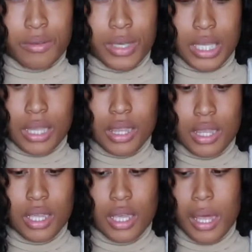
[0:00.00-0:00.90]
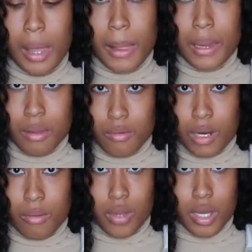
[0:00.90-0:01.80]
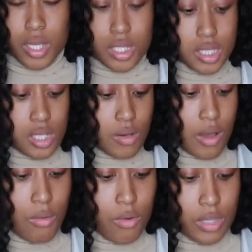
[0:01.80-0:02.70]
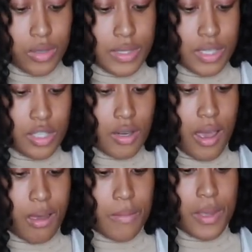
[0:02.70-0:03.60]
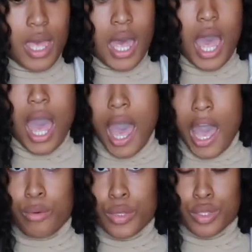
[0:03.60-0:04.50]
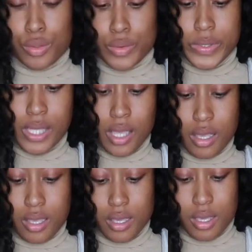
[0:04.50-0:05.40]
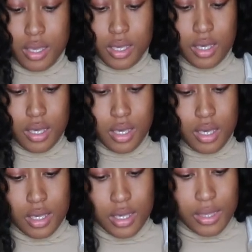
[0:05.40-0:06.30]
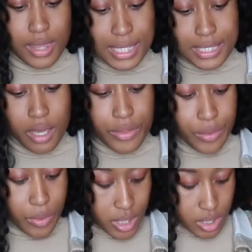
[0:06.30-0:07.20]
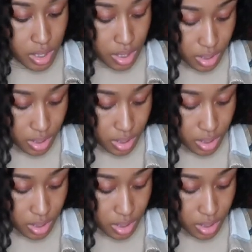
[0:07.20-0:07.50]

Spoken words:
with what I'm wearing, so I won't use this strap. I will use this other one